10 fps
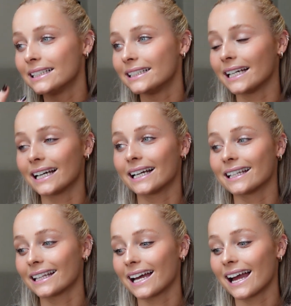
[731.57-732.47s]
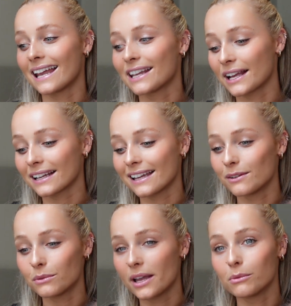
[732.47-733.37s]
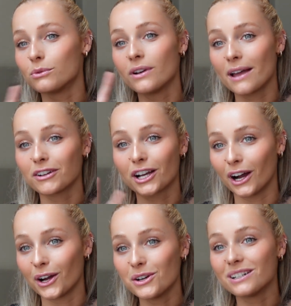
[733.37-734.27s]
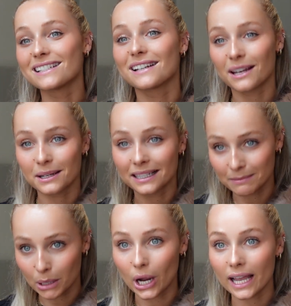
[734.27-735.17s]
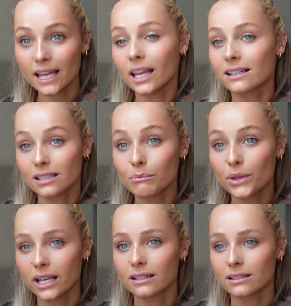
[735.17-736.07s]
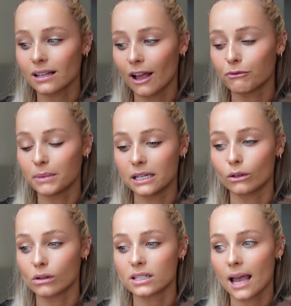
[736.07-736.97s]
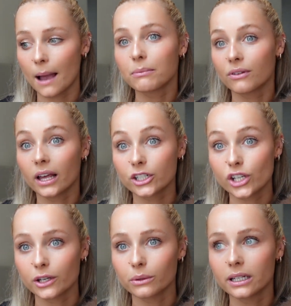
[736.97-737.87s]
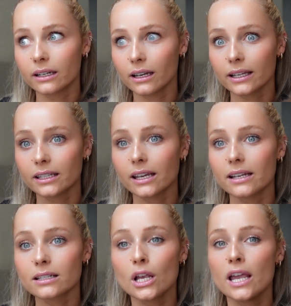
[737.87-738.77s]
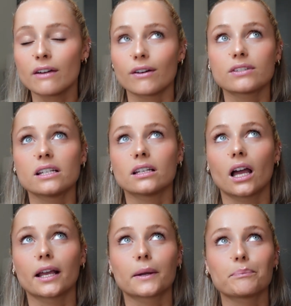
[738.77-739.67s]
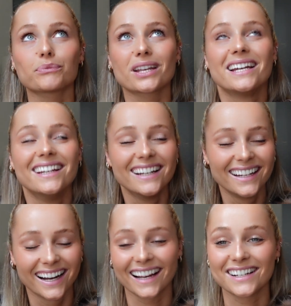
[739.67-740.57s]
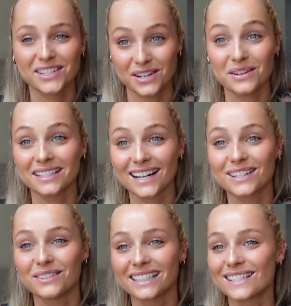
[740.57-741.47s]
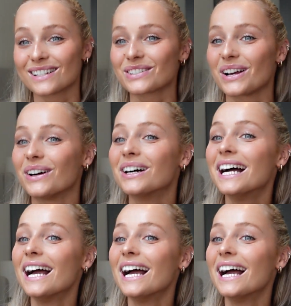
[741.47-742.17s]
yeah, that, and like it will never go until I buy it. Like, some things have been on a tab for like genuinely like years. If I've seen like I actually know exactly what it is as well.